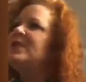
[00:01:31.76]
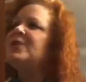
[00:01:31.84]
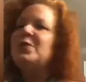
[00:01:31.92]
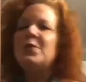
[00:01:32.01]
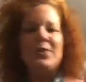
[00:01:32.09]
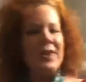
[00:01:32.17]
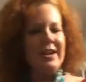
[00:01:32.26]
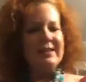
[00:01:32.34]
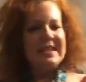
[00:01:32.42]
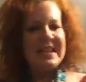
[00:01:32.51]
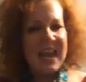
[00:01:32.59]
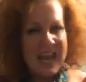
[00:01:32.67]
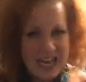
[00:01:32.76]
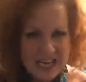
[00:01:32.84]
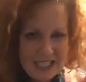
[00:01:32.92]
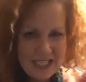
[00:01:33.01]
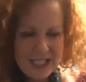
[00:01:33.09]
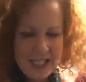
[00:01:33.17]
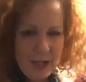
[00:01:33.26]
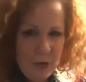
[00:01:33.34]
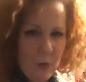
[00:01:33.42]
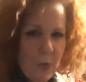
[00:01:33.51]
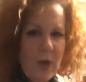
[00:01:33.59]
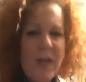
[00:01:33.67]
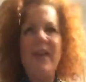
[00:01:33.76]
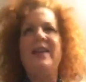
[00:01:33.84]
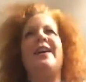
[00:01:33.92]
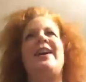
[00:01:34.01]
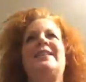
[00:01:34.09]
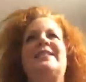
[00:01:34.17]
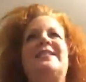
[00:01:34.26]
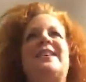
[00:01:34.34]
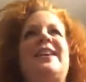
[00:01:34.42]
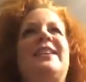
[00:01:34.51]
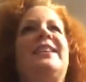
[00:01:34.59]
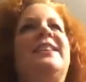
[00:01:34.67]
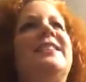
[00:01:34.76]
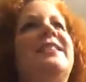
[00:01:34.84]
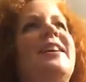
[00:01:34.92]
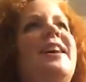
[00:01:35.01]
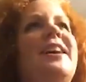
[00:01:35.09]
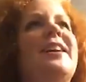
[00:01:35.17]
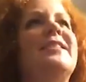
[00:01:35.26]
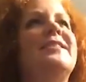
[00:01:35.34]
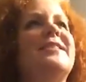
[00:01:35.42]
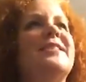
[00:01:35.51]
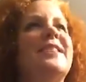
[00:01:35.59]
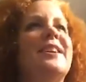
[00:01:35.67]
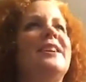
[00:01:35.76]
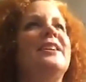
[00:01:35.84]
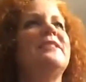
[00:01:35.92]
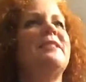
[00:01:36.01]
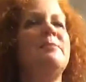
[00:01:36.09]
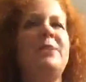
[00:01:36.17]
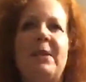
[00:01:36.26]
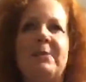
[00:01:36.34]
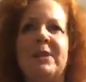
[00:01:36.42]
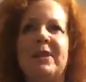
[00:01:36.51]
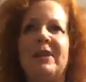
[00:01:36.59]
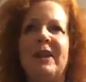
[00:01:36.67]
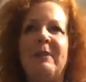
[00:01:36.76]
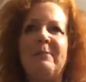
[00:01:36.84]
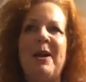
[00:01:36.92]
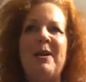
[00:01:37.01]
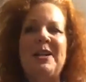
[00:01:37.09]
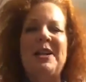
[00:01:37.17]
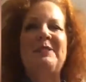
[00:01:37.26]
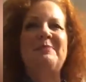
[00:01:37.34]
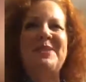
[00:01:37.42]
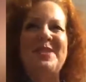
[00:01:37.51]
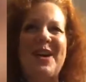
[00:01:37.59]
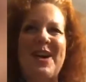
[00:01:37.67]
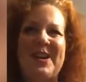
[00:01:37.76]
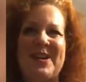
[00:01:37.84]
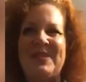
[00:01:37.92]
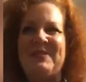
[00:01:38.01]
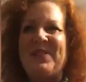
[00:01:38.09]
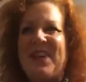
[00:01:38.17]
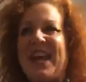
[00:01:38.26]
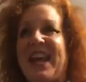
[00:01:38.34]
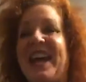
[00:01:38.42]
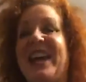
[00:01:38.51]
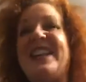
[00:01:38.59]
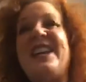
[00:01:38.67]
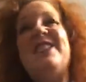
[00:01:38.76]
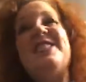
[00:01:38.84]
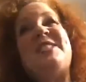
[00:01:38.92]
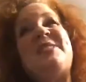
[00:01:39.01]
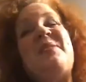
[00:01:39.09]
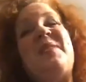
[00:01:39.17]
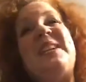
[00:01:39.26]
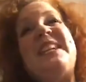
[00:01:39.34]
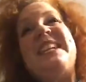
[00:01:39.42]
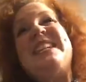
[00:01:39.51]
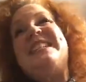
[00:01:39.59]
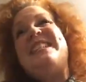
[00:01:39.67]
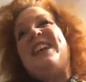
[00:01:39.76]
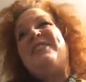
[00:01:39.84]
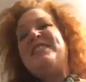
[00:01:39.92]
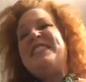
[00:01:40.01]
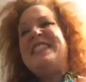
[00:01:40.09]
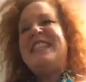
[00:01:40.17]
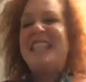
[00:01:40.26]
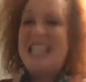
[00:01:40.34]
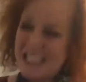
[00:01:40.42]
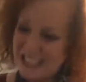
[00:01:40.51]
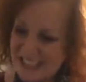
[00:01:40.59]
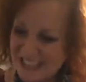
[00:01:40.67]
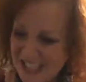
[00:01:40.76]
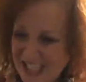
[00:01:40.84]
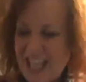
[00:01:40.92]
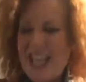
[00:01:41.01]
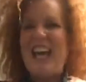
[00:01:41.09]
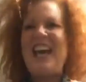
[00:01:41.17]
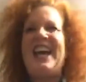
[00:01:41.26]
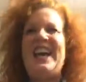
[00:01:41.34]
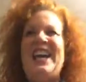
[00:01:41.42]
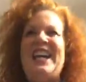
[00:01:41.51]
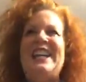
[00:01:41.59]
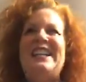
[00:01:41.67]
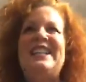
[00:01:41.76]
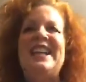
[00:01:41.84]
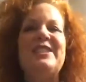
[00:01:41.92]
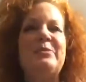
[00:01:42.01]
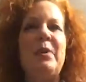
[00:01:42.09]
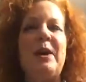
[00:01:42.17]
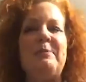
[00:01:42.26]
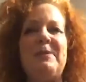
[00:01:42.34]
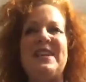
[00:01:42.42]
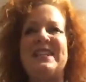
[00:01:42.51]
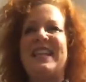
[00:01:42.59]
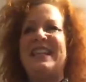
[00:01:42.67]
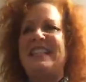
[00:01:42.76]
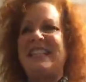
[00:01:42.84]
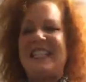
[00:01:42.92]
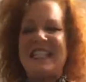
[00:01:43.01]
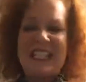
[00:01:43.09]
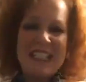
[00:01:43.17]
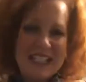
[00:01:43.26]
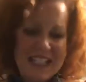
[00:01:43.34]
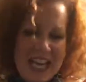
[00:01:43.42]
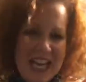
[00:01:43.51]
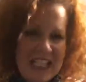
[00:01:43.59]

it was 2008 when I decided that someday I'm going to climb Mount Kilimanjaro. And now it's 2017. And guess what? Because I didn't set a